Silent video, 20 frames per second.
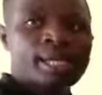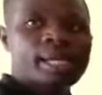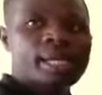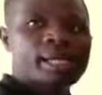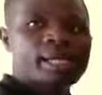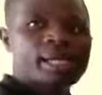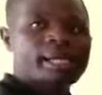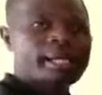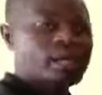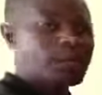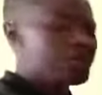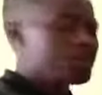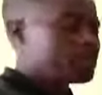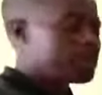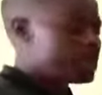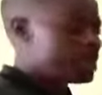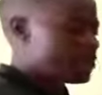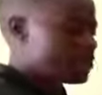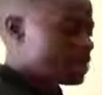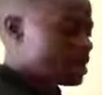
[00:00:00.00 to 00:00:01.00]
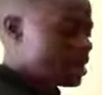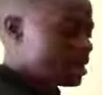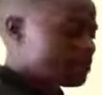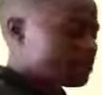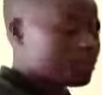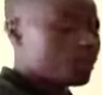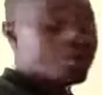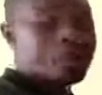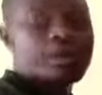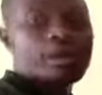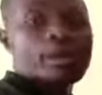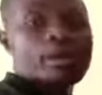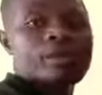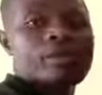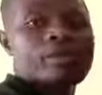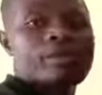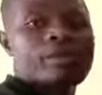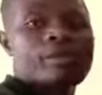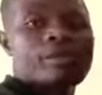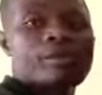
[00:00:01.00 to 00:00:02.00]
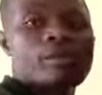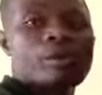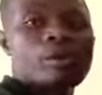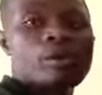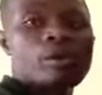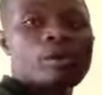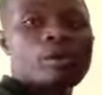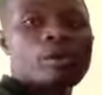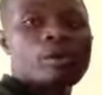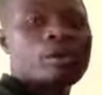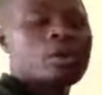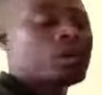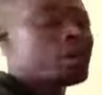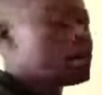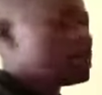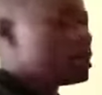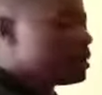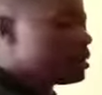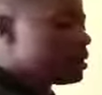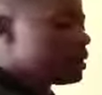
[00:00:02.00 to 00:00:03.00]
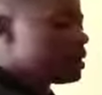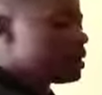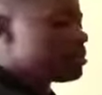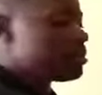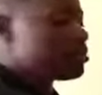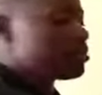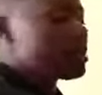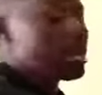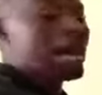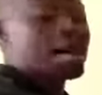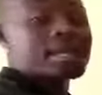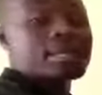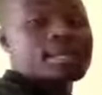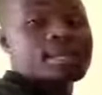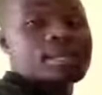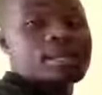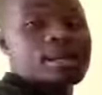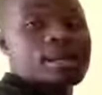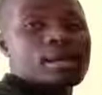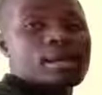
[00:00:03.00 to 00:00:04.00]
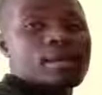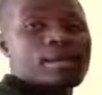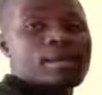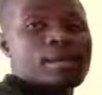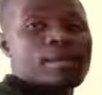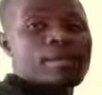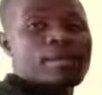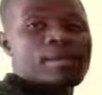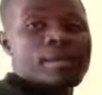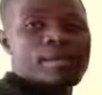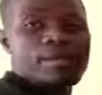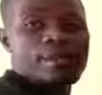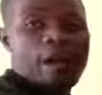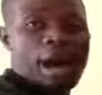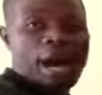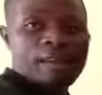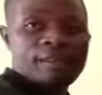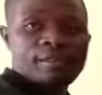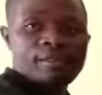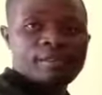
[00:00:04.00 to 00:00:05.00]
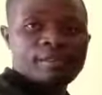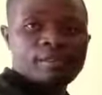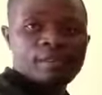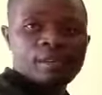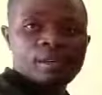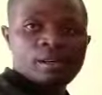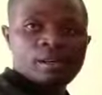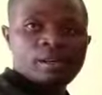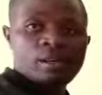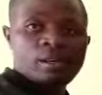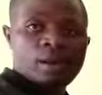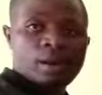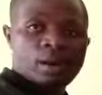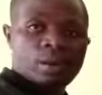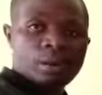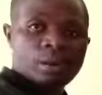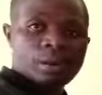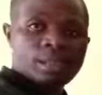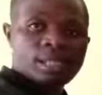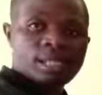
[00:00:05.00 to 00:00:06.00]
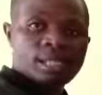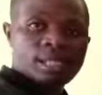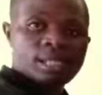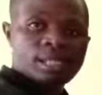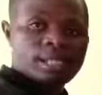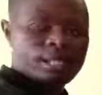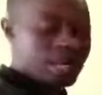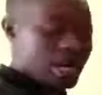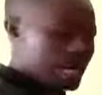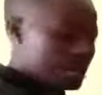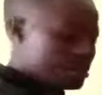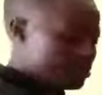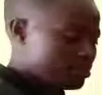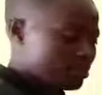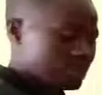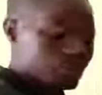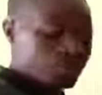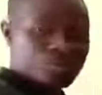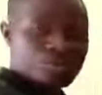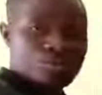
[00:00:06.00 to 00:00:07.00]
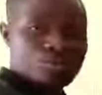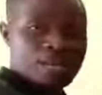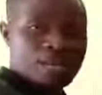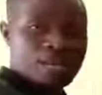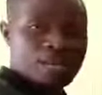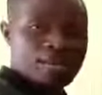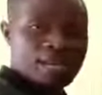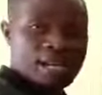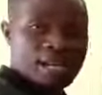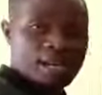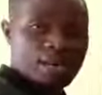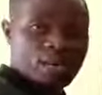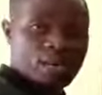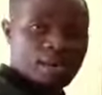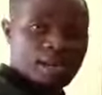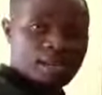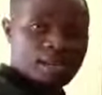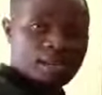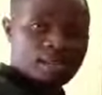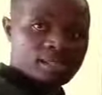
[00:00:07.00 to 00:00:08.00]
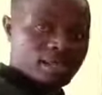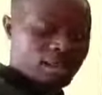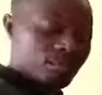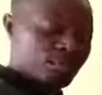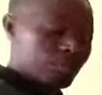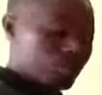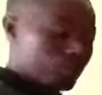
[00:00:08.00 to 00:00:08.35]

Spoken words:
example here, we have 3 over 4, then plus 3 over 5. I won't take time because we have done one example